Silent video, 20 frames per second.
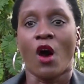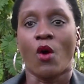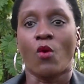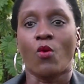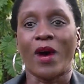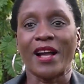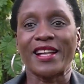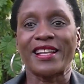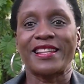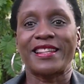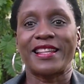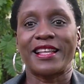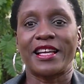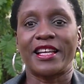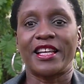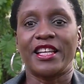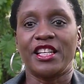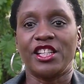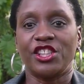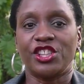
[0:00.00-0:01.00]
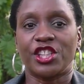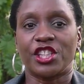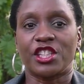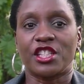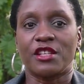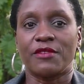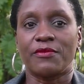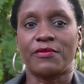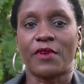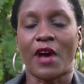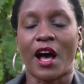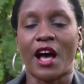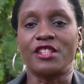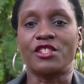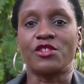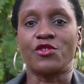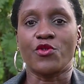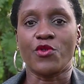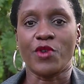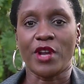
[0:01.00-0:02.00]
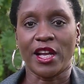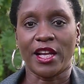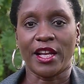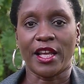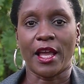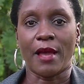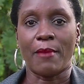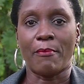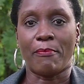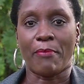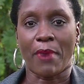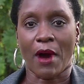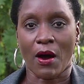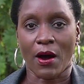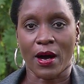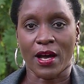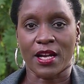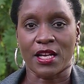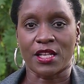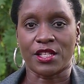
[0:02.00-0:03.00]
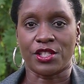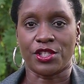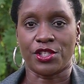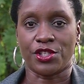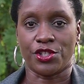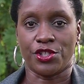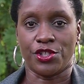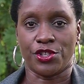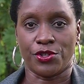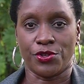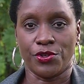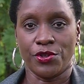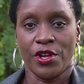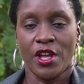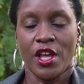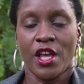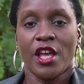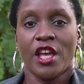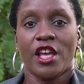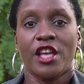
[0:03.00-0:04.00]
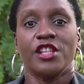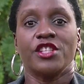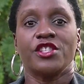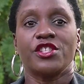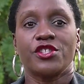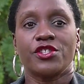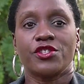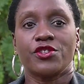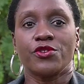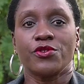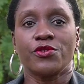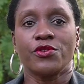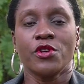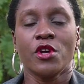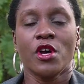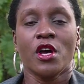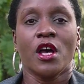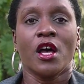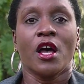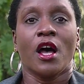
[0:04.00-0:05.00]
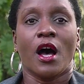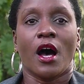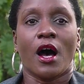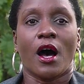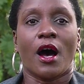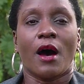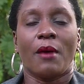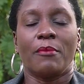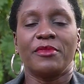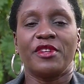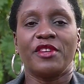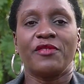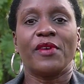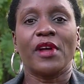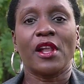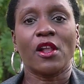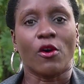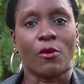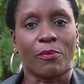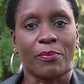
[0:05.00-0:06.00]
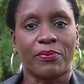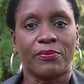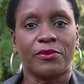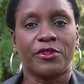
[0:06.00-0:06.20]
What the initiative has really empowered us to do is to develop